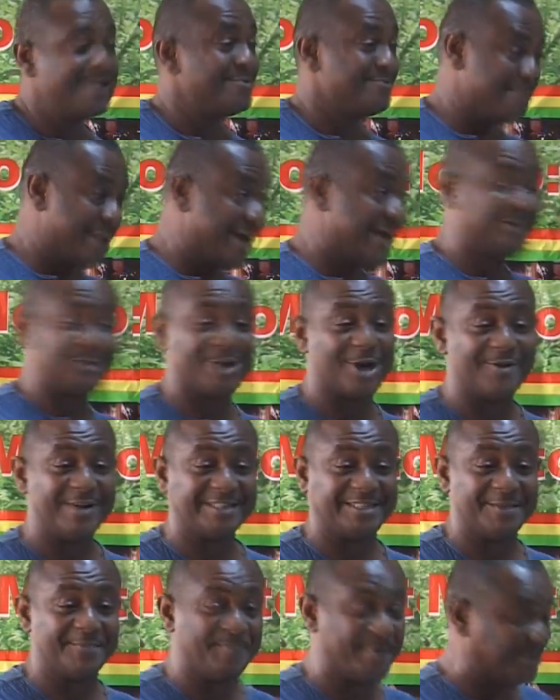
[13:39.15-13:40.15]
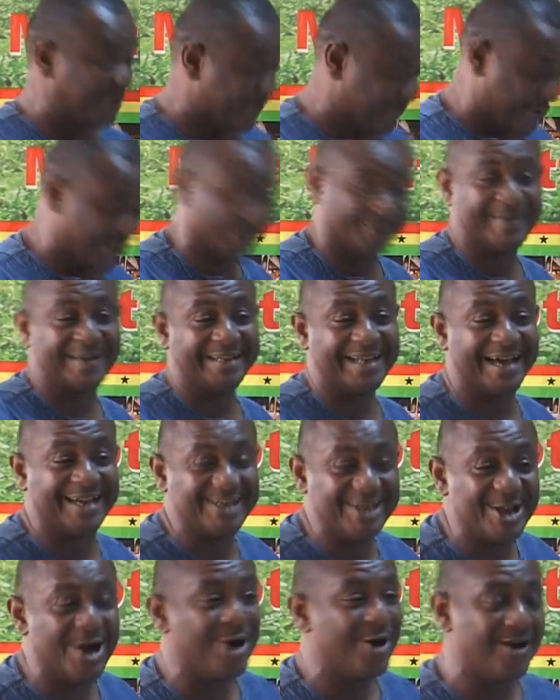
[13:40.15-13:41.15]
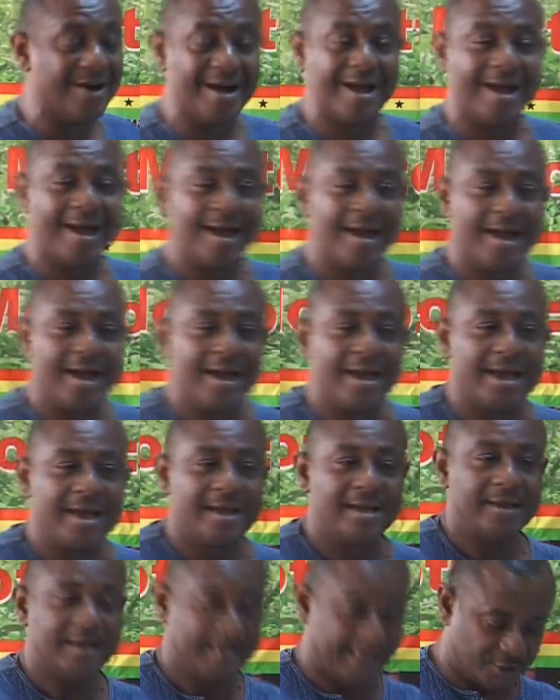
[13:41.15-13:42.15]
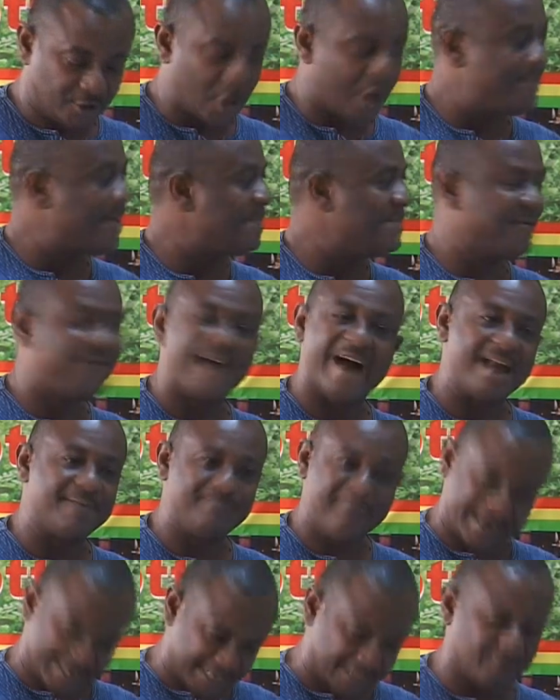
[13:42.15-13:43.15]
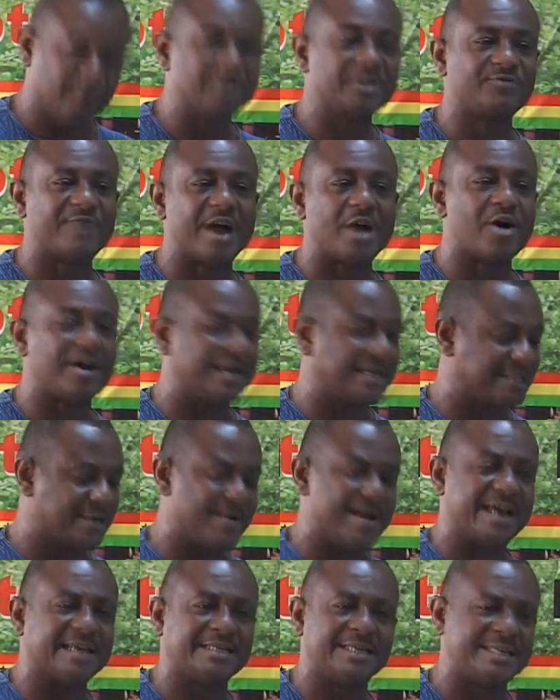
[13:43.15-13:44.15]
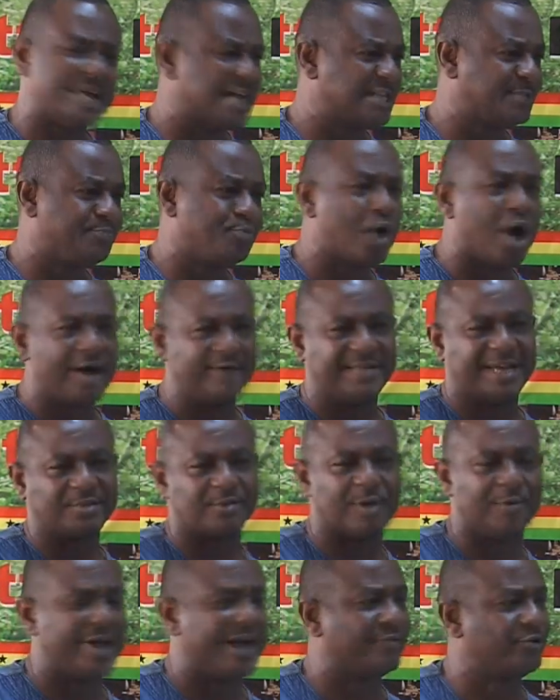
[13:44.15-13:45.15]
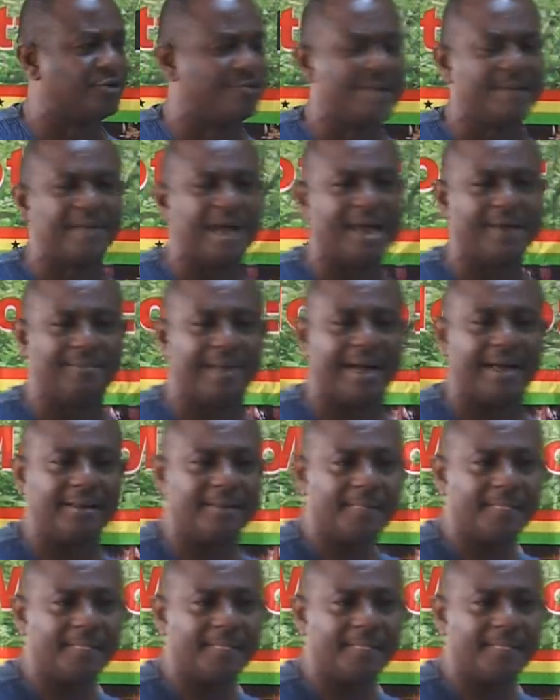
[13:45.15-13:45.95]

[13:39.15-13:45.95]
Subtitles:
May his soul rest in peace, of course. But, his soul may be fine, but his record as a workers' leader is poor, if that's what we have to remember him by.